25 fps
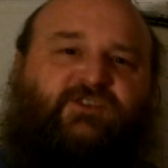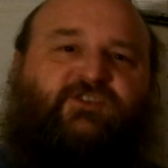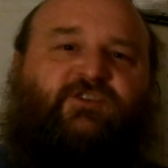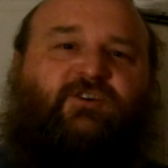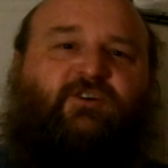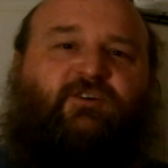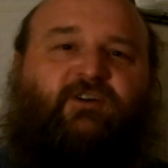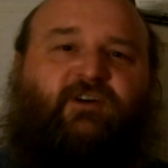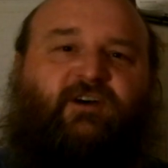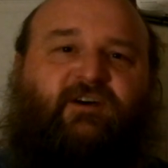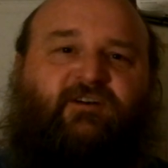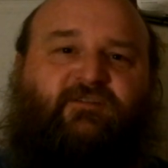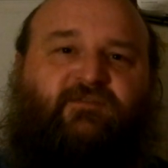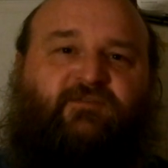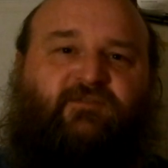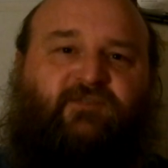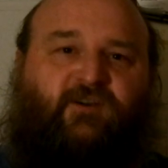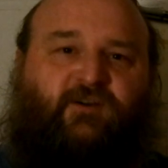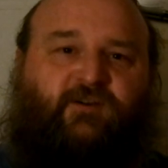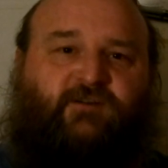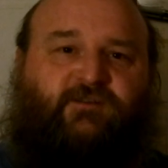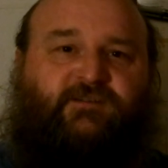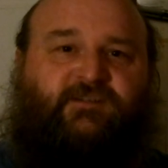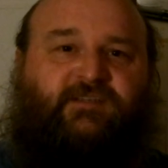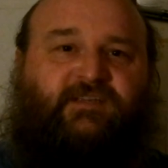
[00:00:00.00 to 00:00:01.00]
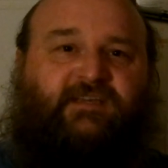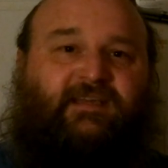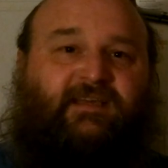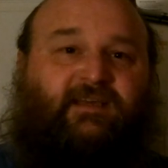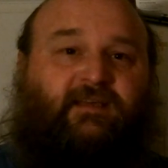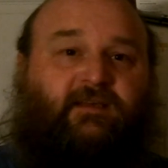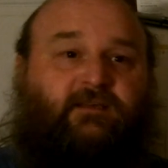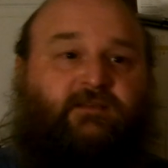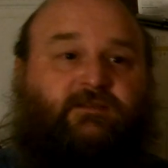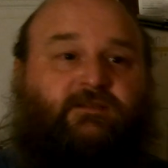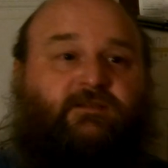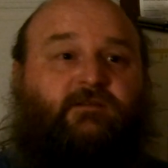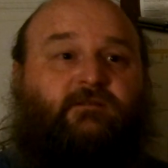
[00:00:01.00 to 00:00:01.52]
start off first,
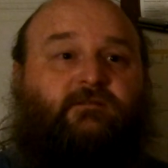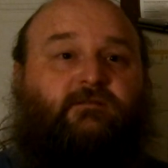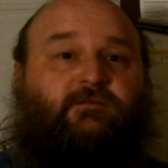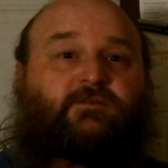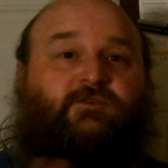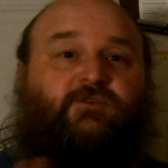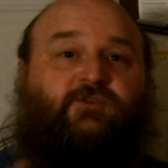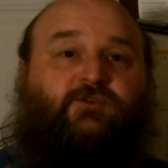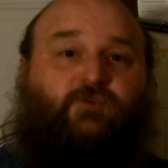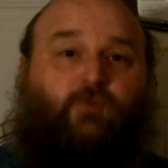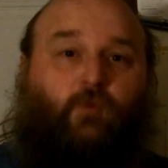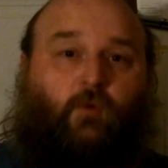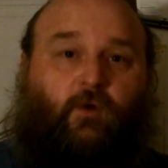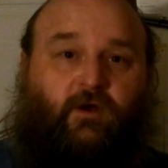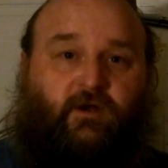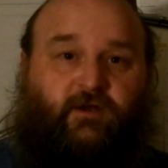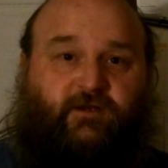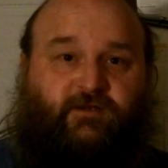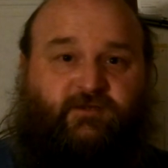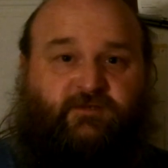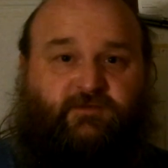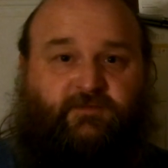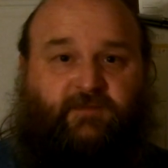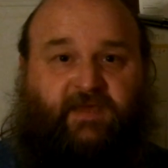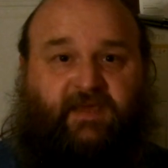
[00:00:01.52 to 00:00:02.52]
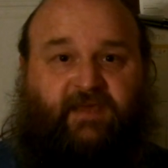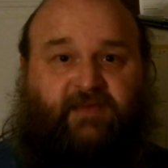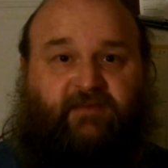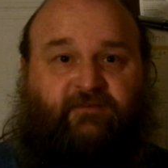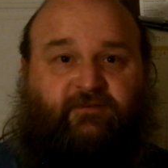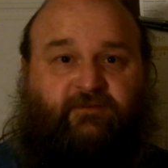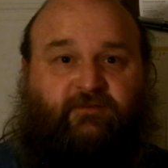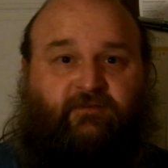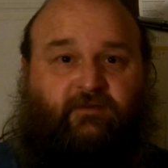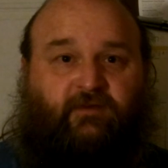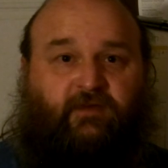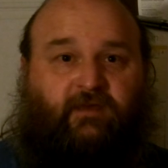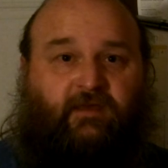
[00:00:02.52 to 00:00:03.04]
is storage
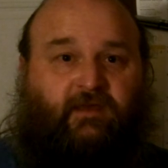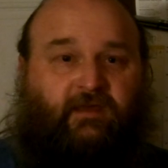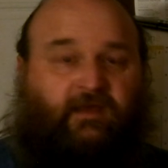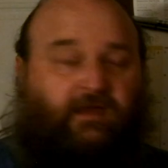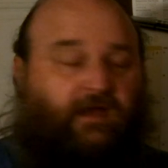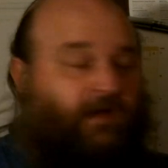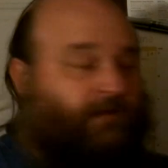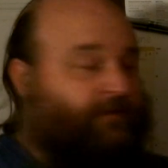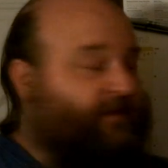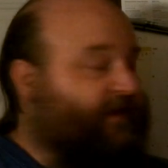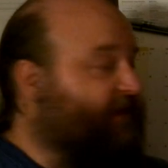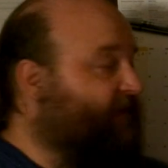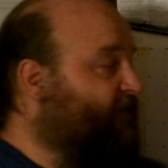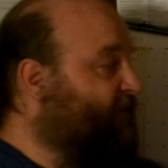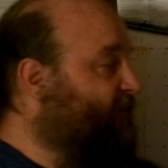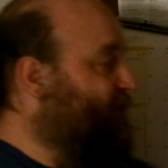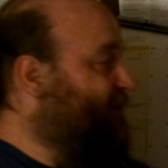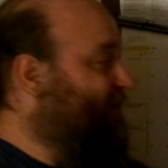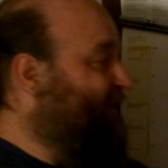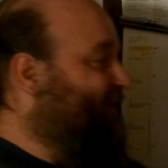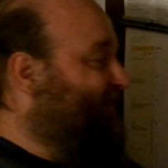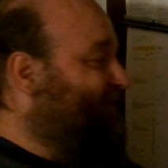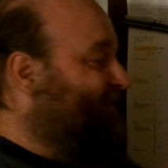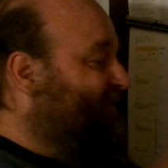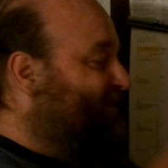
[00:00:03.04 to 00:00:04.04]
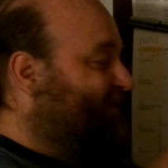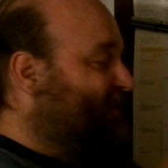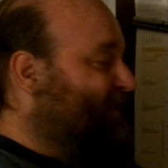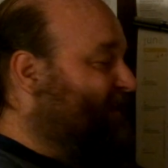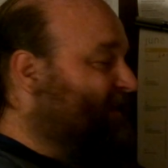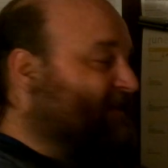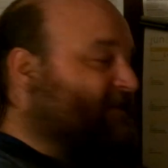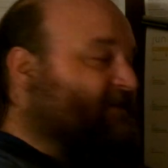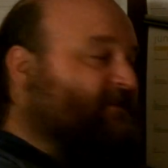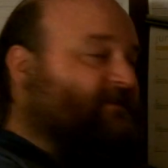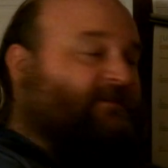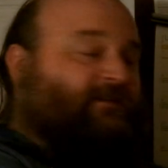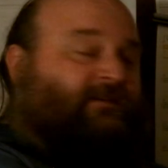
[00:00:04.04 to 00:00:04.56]
space. I mean,
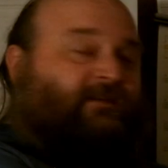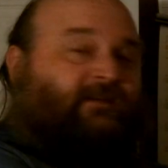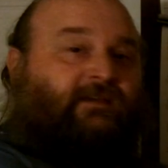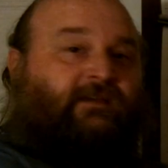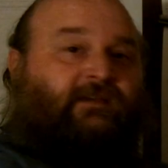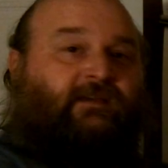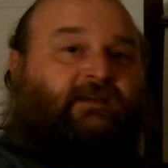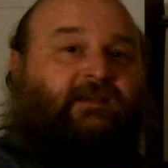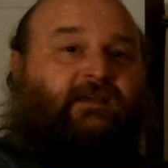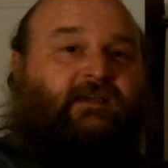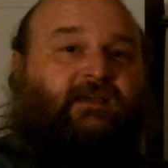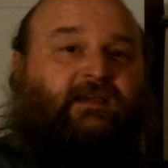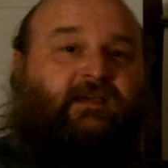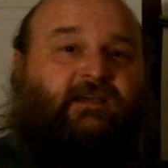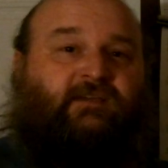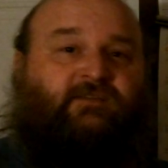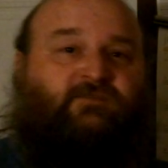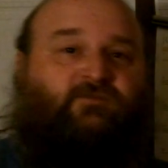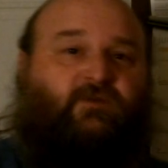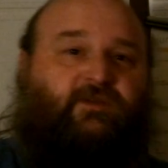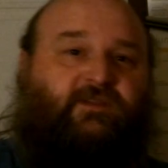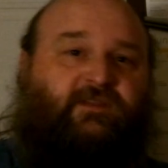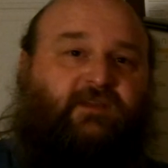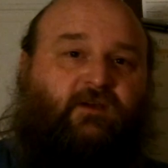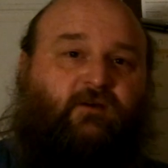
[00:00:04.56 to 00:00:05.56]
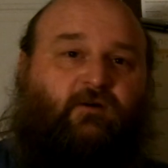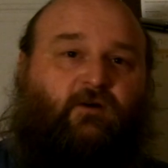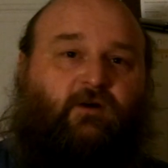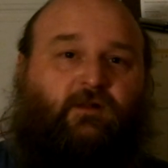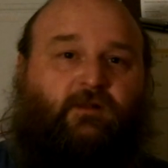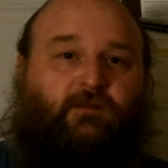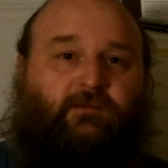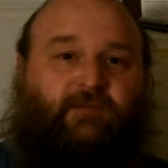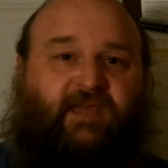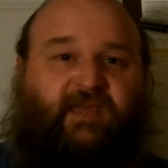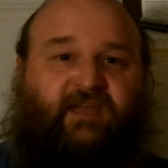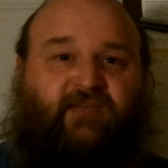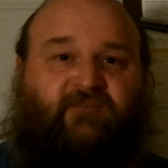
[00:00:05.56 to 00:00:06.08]
this is what they call
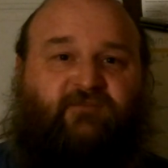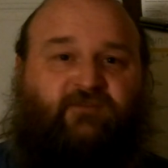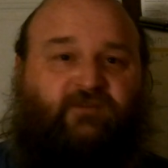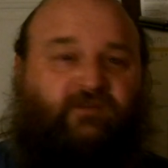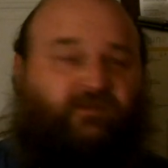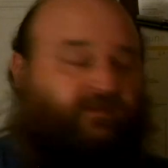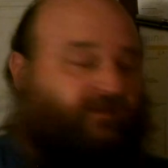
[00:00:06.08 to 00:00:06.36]
a pantry.